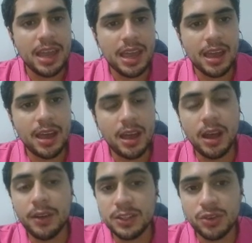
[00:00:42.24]

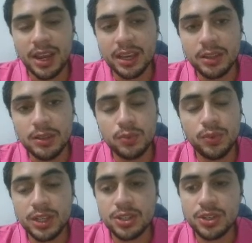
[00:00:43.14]
of a triangle,
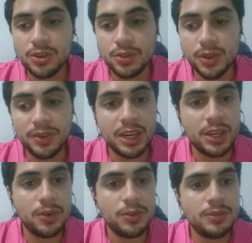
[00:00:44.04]
which we already
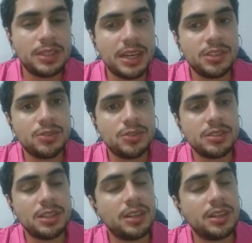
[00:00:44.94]
know that is
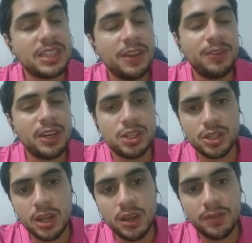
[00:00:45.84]
the
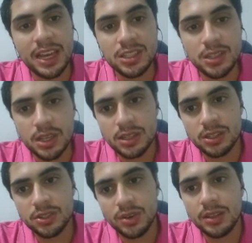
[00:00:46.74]
definition of
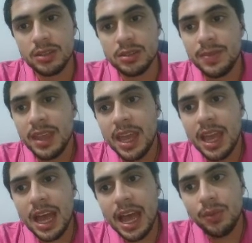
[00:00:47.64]
isosceles triangles.
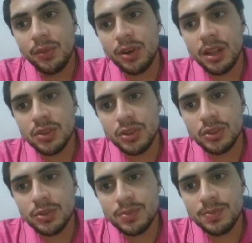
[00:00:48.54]
And we're also going
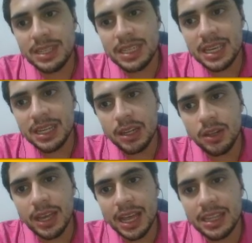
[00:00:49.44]
to be taking a
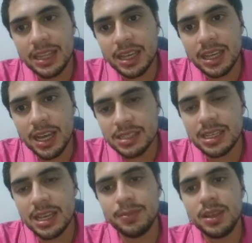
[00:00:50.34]
look at the
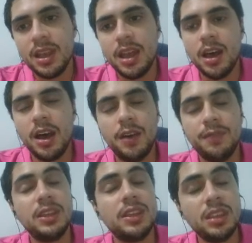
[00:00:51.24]
concept of
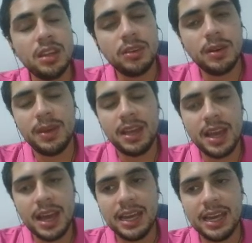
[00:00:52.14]
the theorem
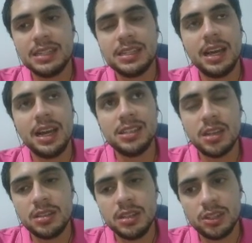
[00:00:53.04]
behind
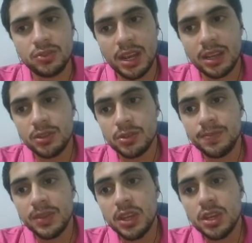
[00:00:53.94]
isosceles triangles.
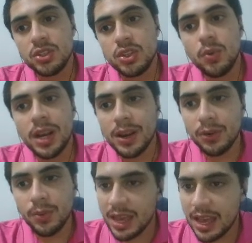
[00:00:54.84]
So
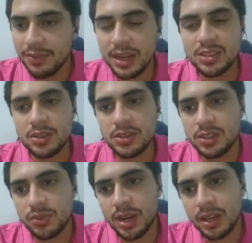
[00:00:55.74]
whenever we have an
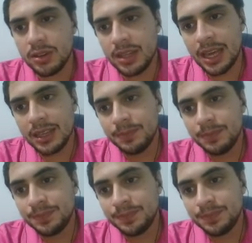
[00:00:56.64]
isosceles triangle, like